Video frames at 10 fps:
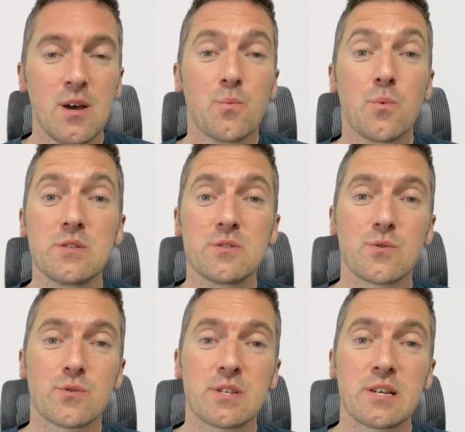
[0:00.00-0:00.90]
With
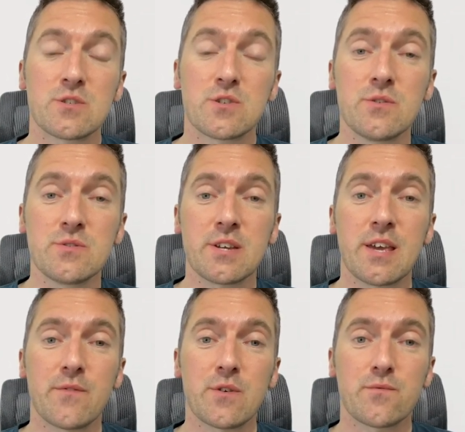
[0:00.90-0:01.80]
Sort It, students are
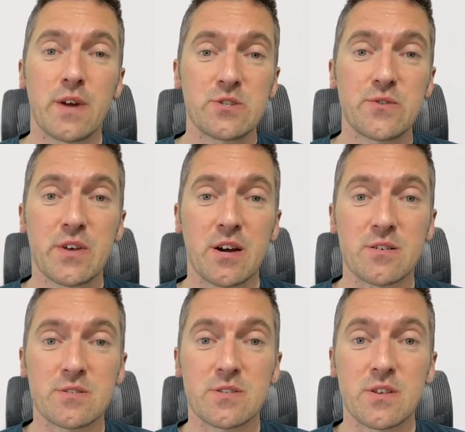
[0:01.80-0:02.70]
given a range of
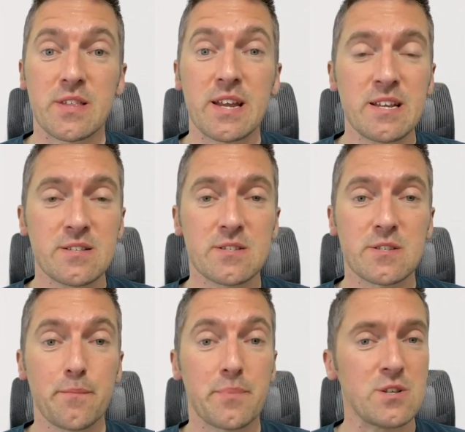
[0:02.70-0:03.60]
cards that they need to
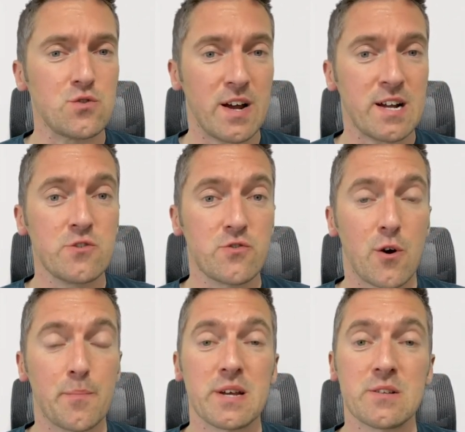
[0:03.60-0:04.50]
simply drag and
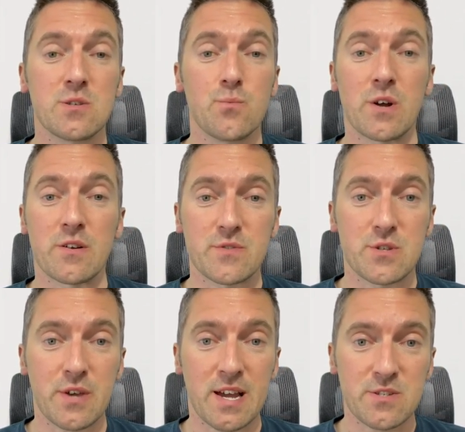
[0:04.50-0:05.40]
drop into one of 2
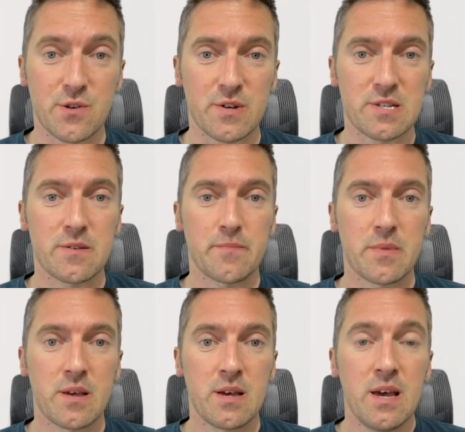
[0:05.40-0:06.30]
categories.
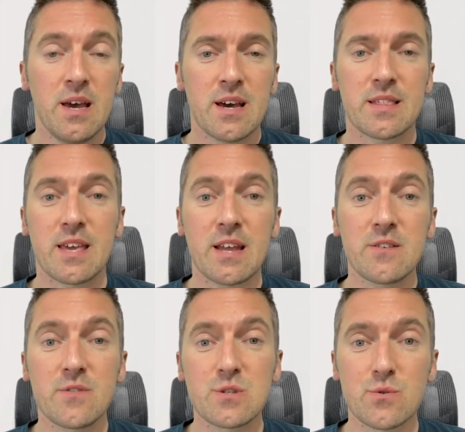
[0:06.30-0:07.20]
At the end of
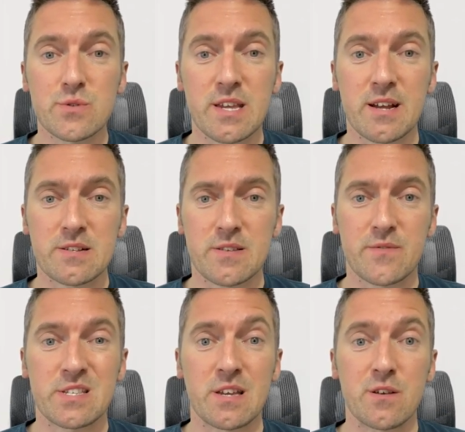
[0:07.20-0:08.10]
the sorting
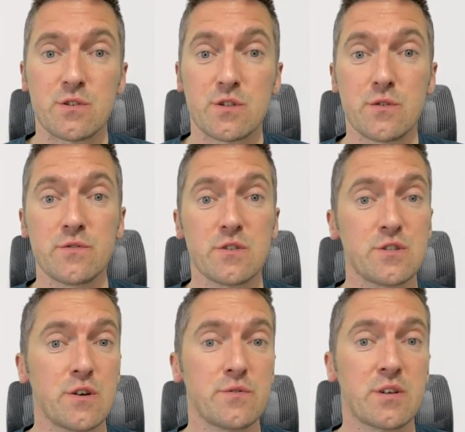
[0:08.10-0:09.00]
activity, students are
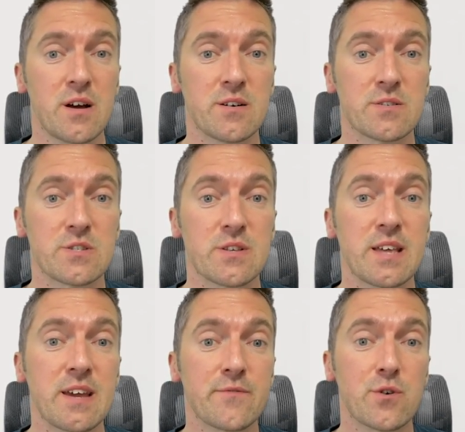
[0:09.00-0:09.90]
shown the cards that they
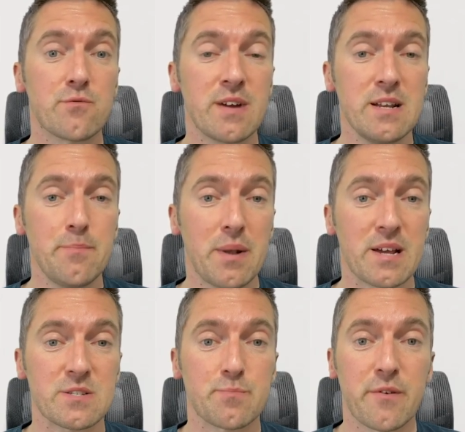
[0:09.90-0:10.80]
have correctly
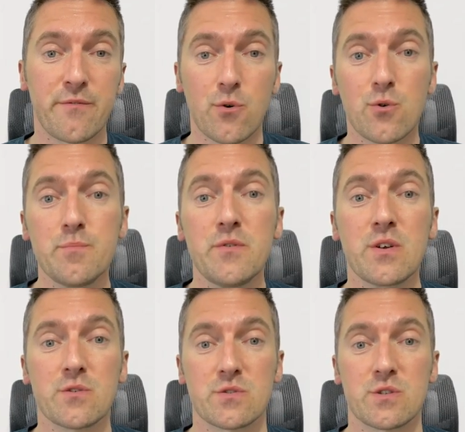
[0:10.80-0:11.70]
placed before moving
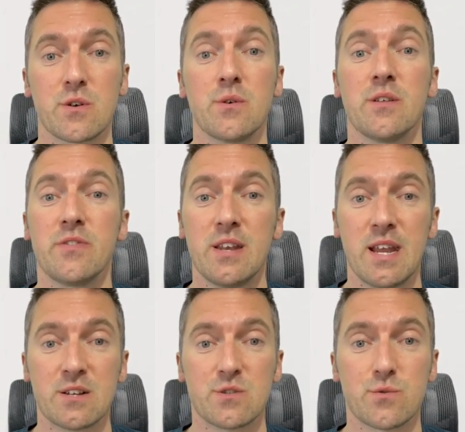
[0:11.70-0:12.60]
on to the
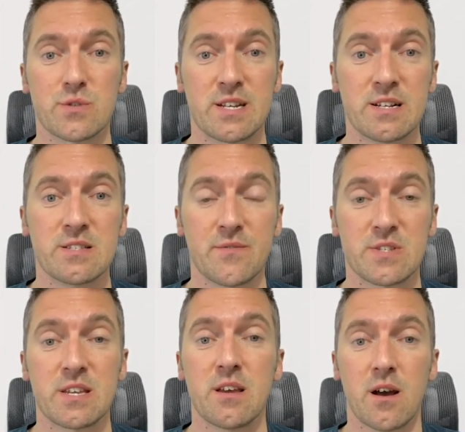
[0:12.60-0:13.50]
next sorting
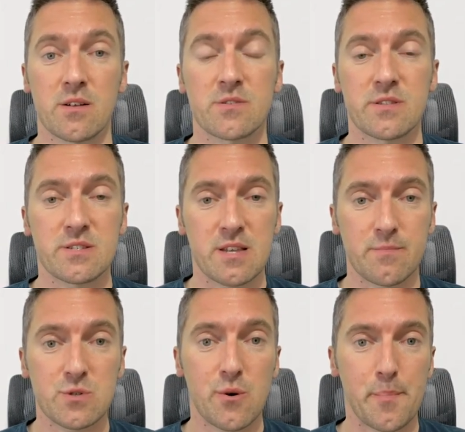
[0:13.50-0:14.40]
activity under the same
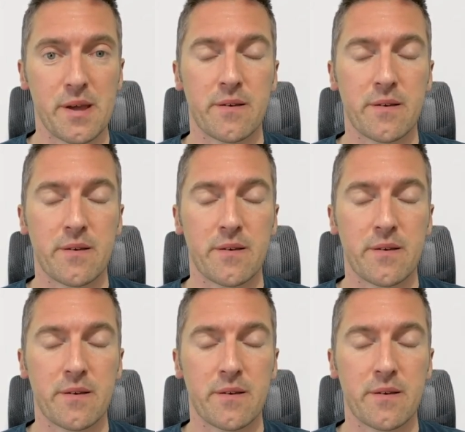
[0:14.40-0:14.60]
topic.